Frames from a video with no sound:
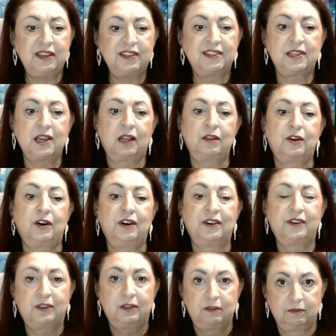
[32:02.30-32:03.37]
cellular
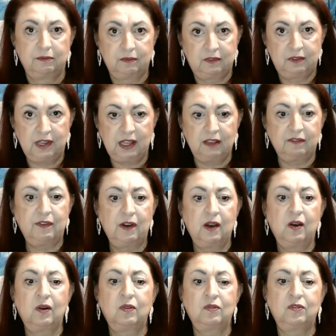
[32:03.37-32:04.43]

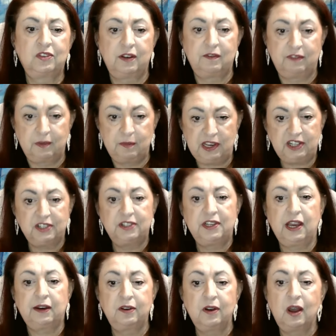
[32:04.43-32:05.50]
telephones, information
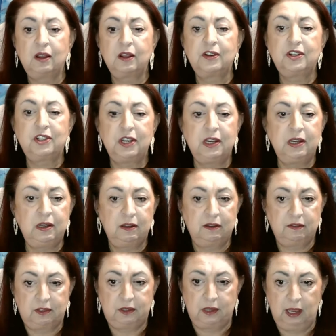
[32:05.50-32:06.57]
technology,
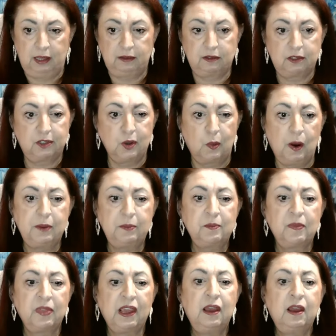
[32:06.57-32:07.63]
and so on.
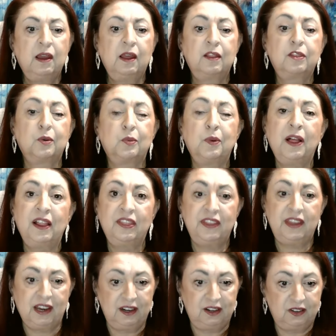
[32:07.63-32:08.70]
The
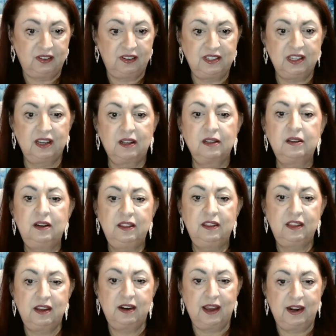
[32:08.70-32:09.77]
wealthy countries, including
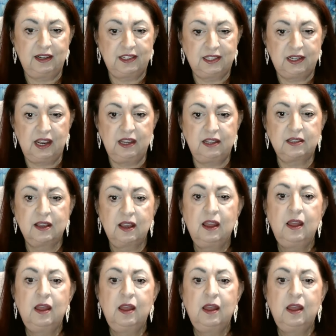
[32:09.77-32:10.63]
the United States,